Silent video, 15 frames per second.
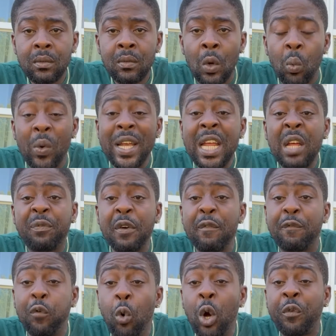We need to
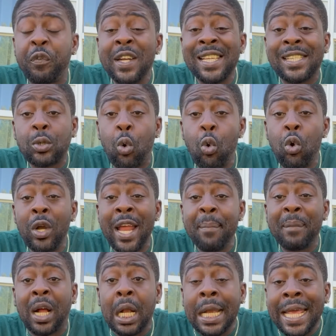vote for the school them
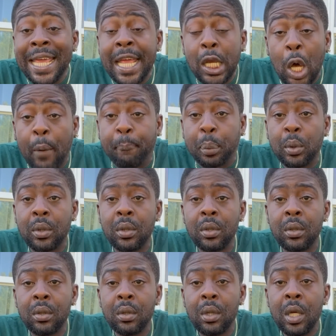clean up.
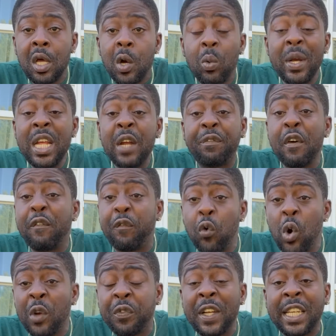We need to
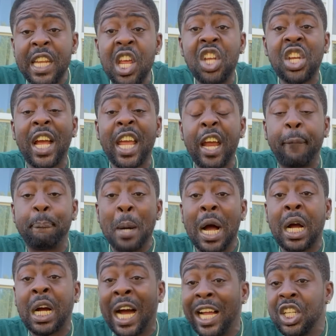vote for teacher get
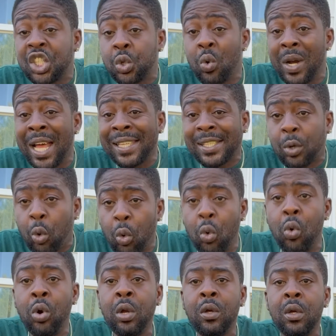back control of
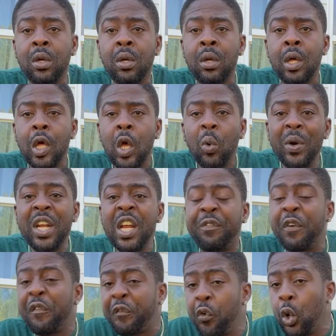school. We need
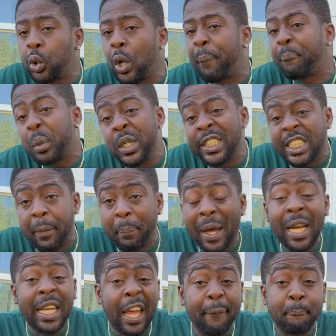to vote for principal
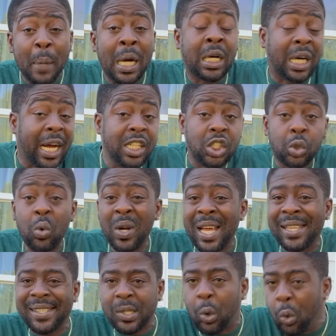get back control of
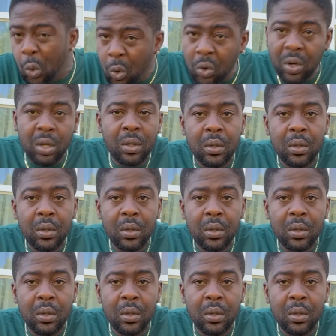school.